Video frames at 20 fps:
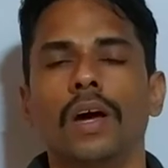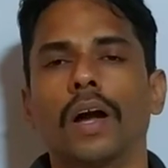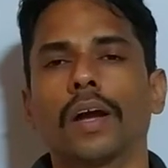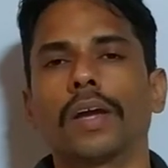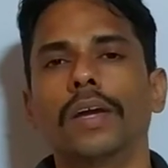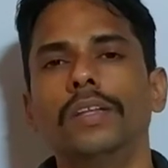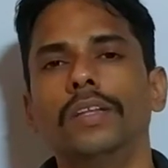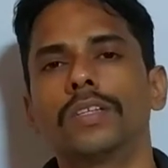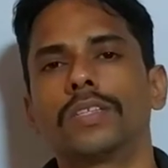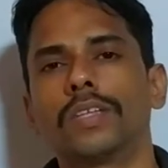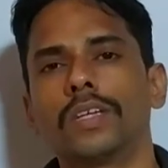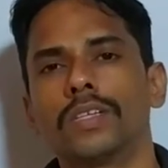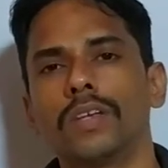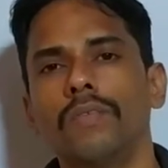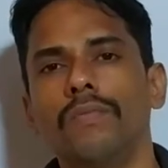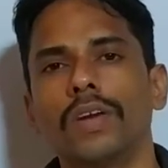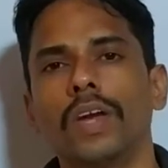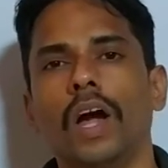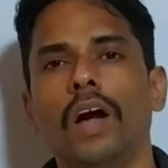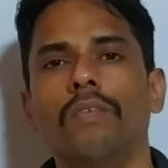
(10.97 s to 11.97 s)
Again this
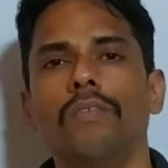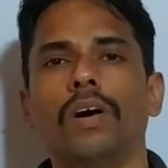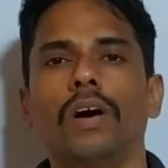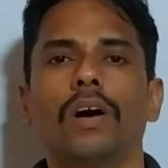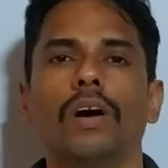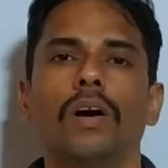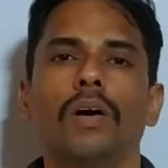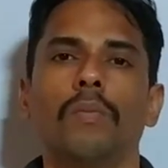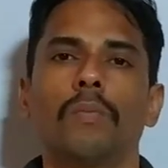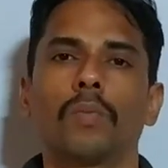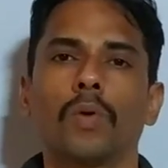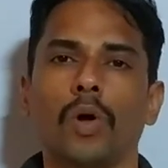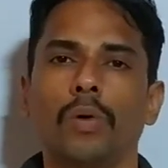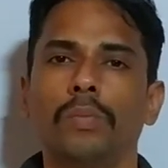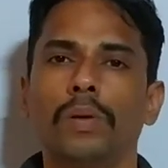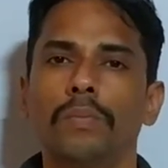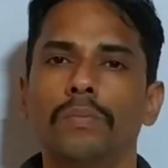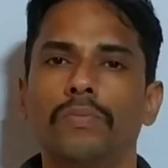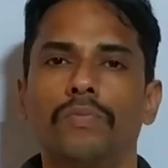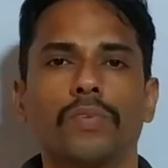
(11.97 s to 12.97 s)
session we have a
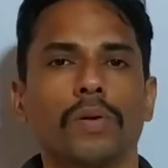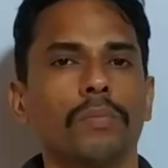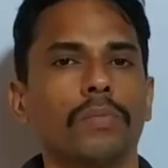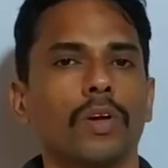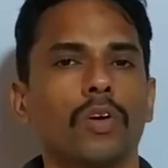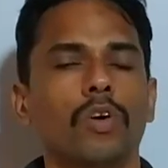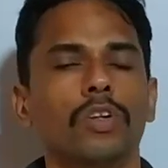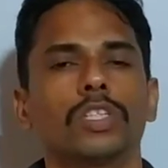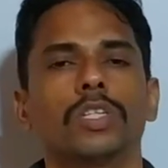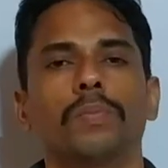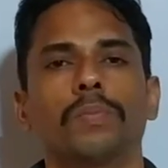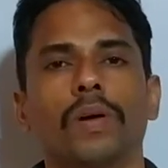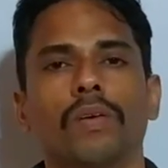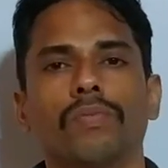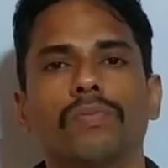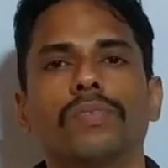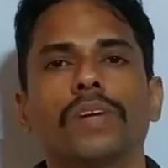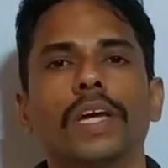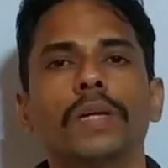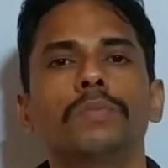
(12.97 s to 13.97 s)
problem from the concept
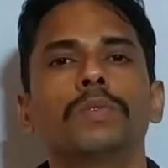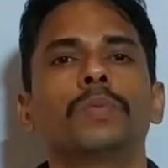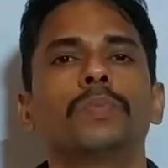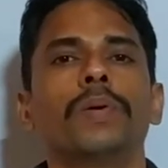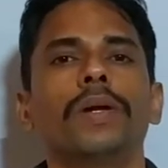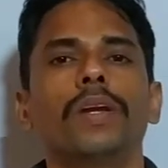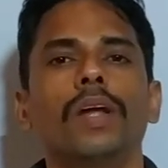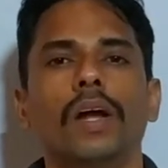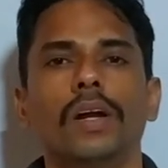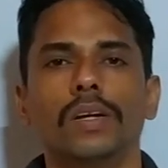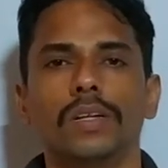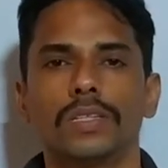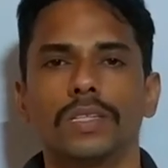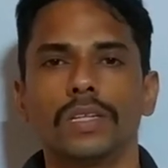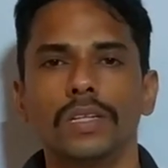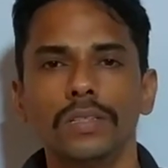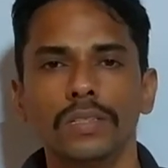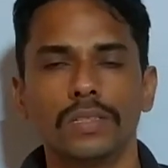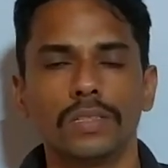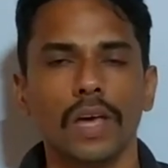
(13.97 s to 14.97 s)
of time, speed and
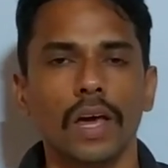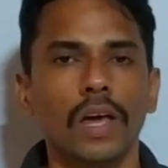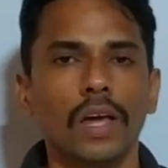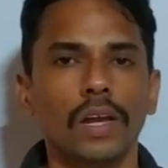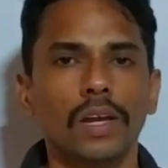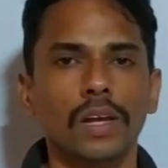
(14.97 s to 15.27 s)
distance.